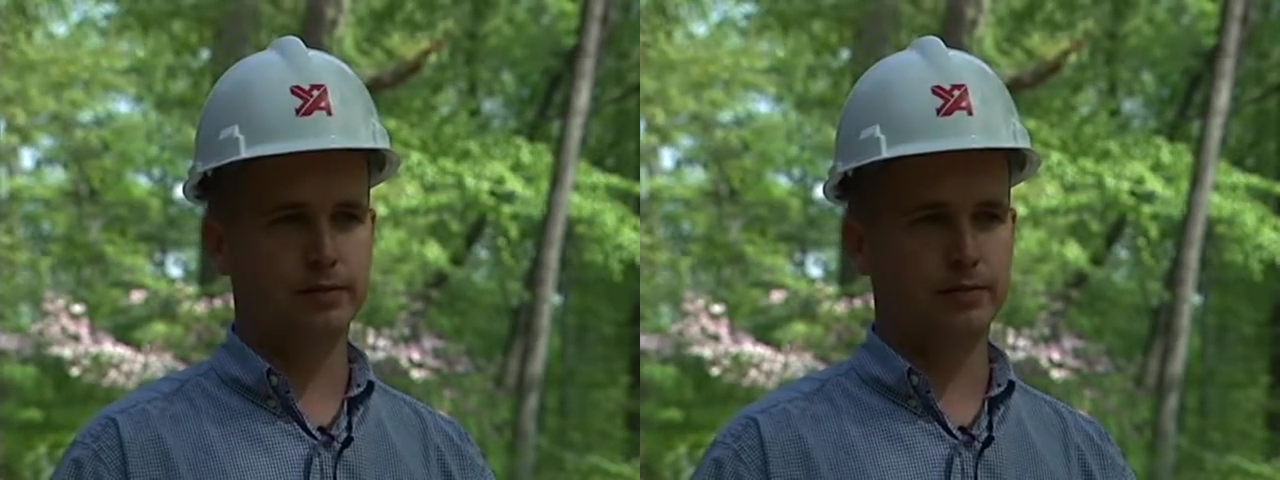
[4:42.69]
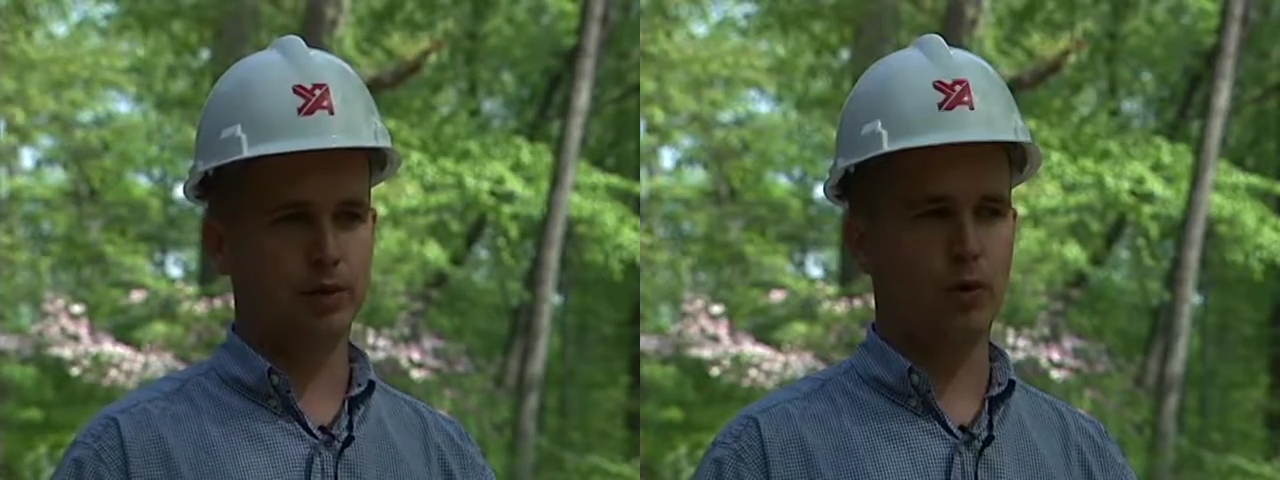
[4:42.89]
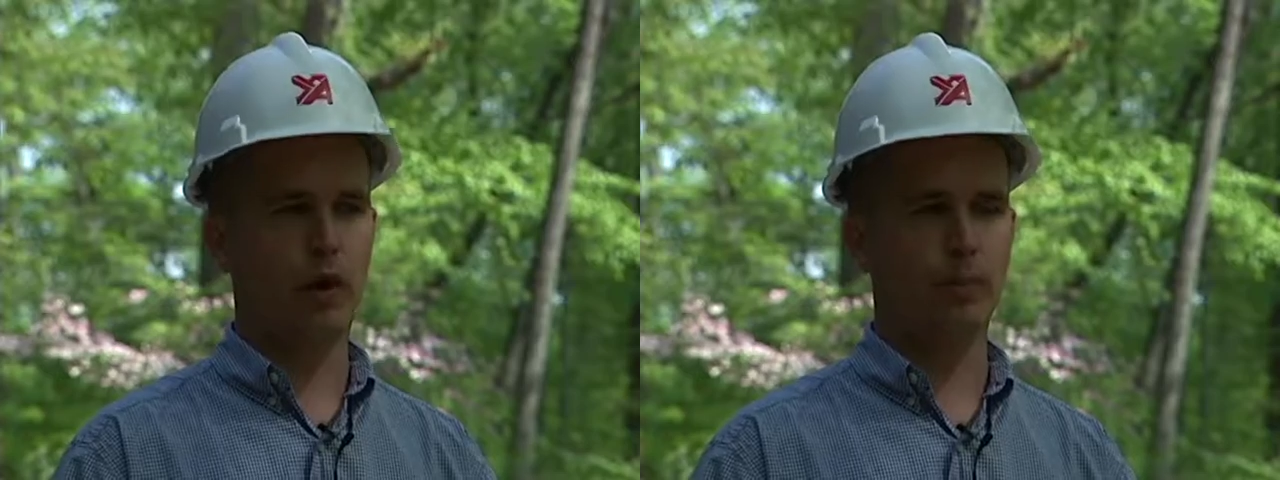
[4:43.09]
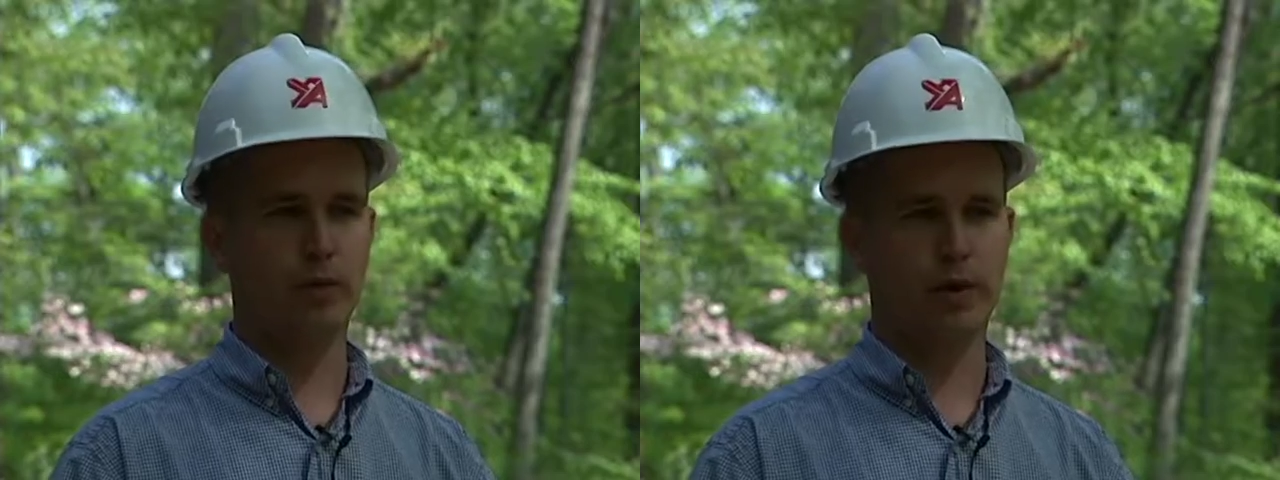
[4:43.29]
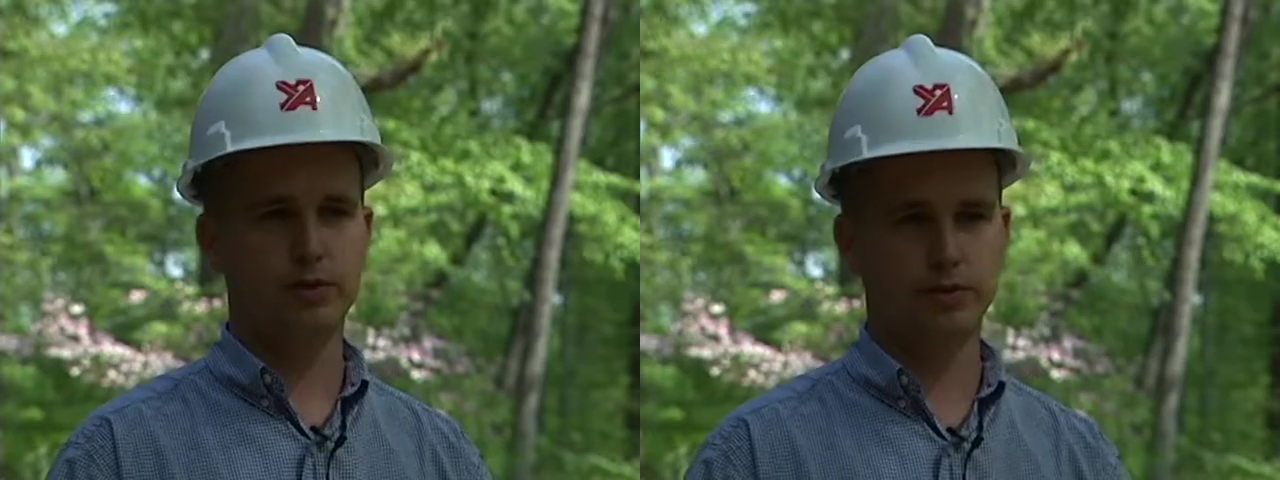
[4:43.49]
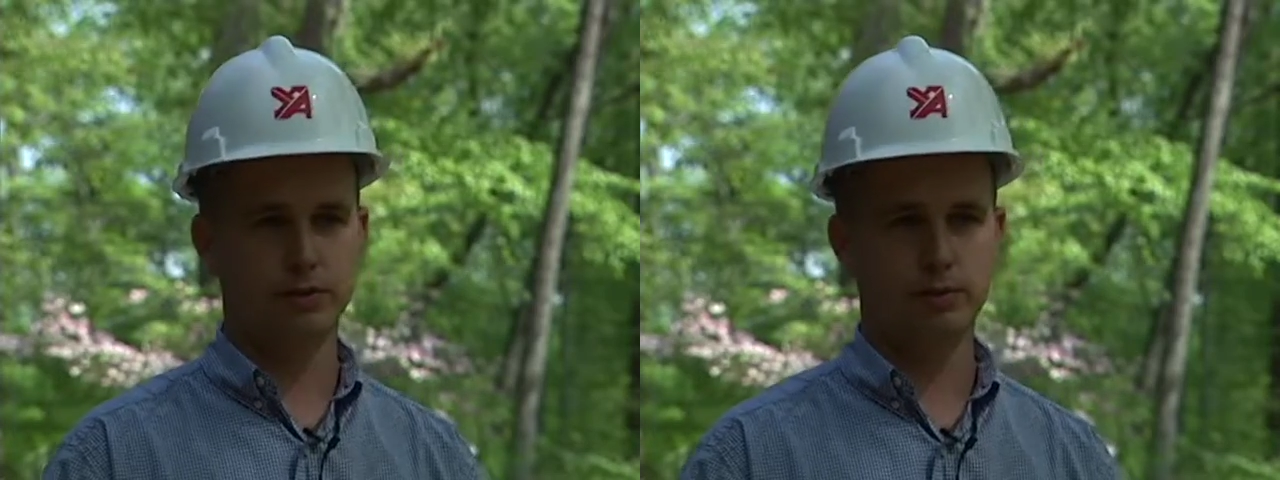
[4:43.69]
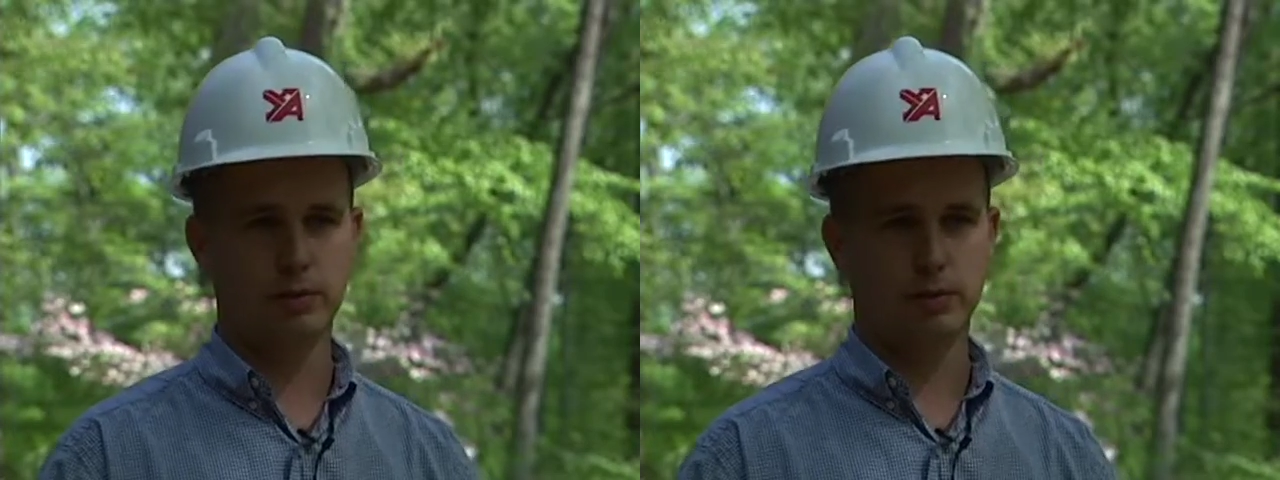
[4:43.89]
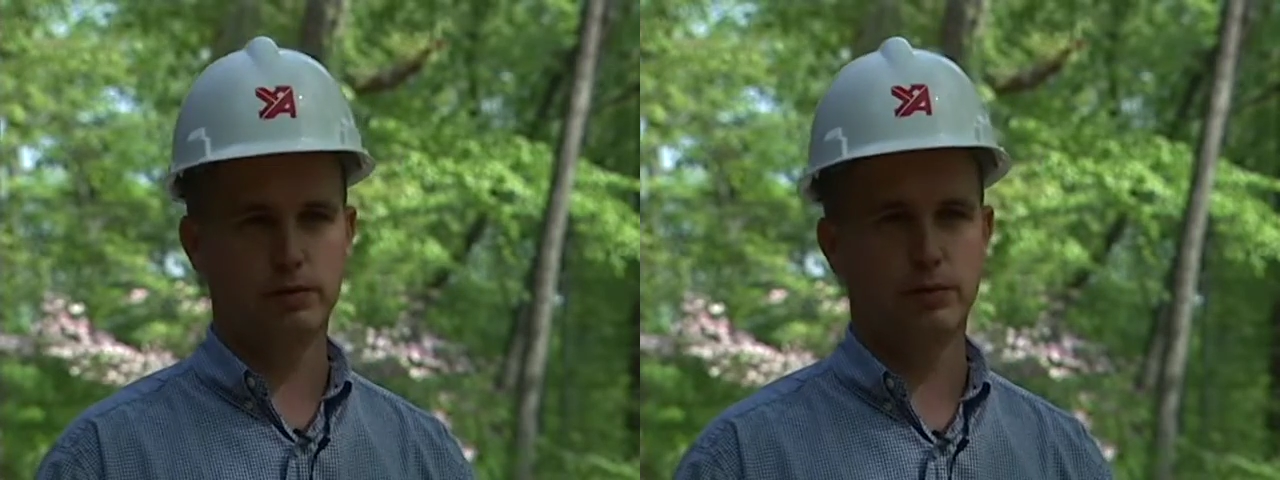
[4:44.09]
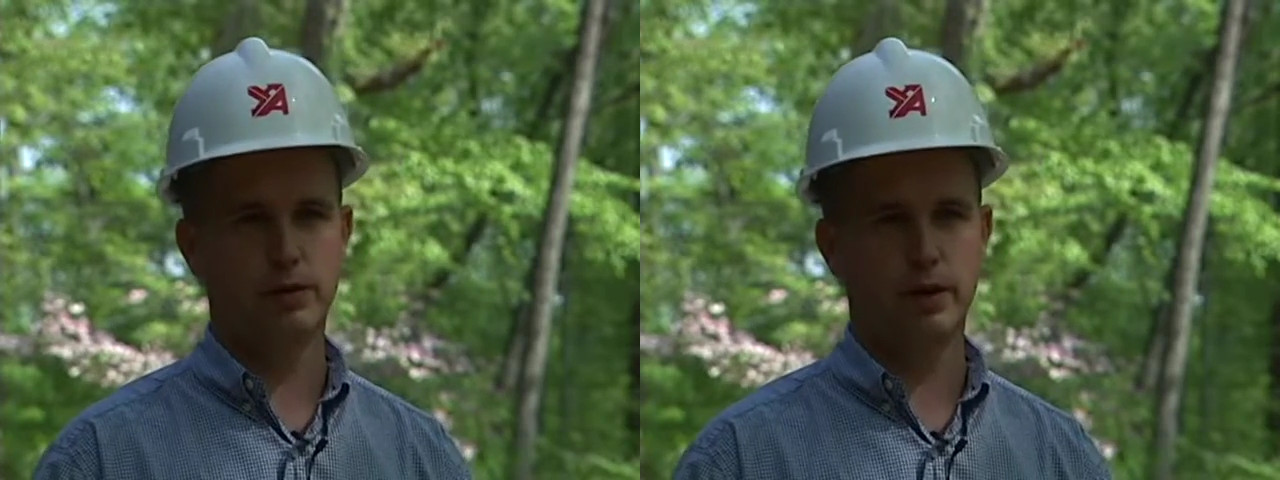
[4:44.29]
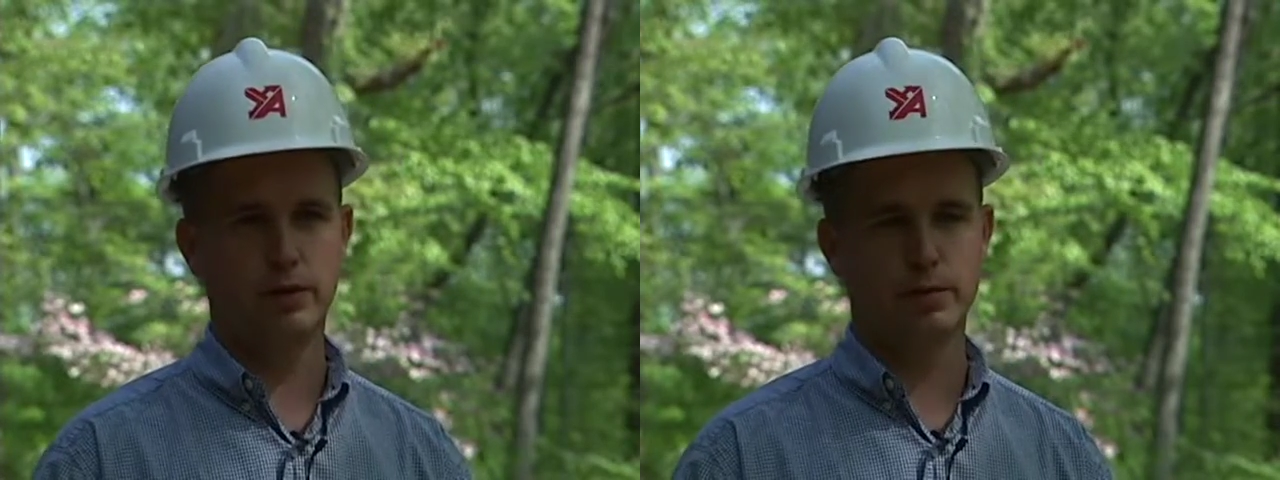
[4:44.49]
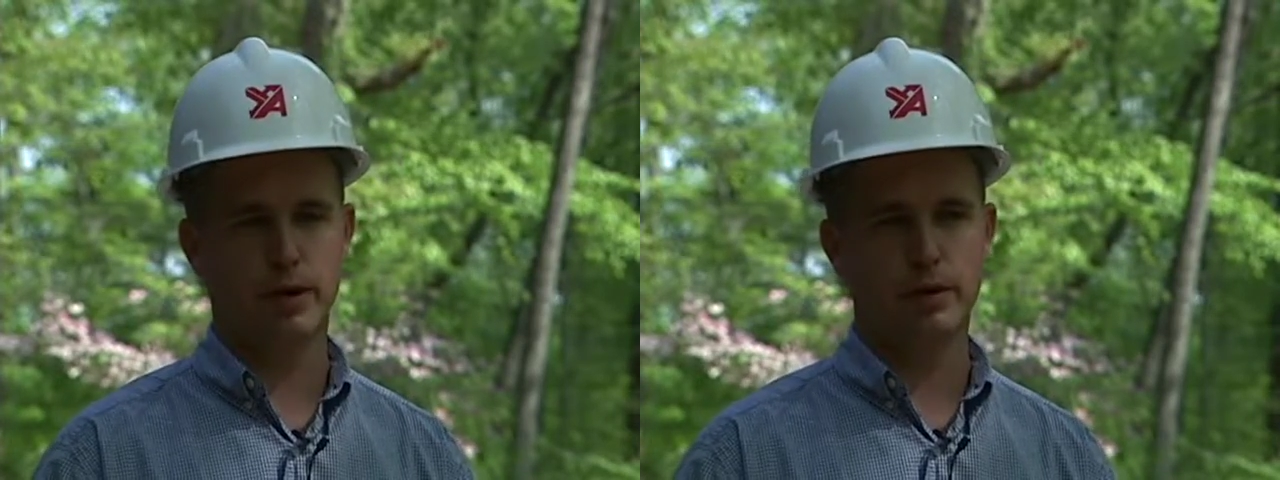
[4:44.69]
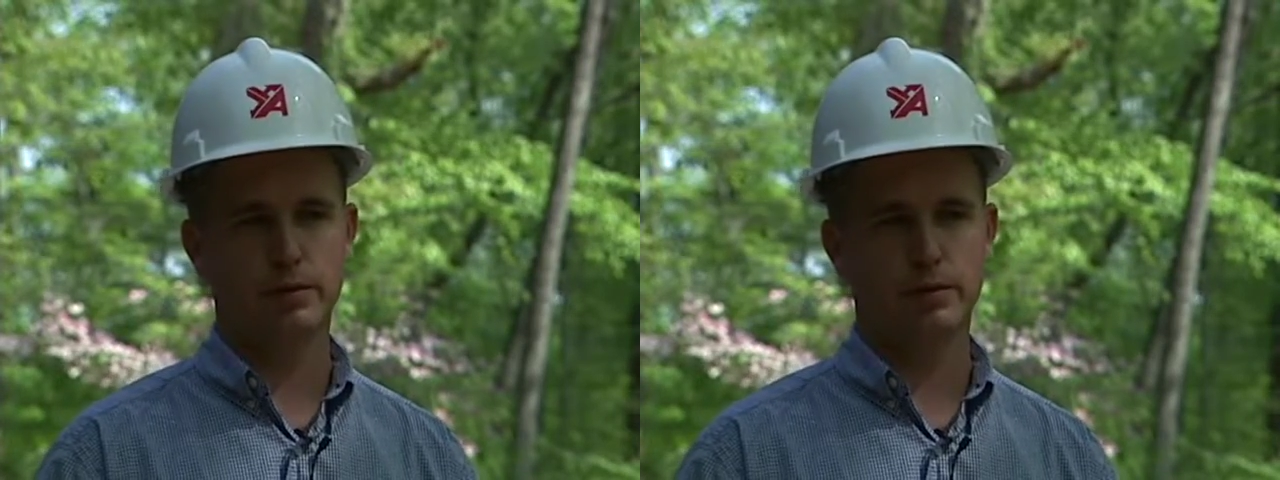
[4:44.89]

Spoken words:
cooperation with everybody.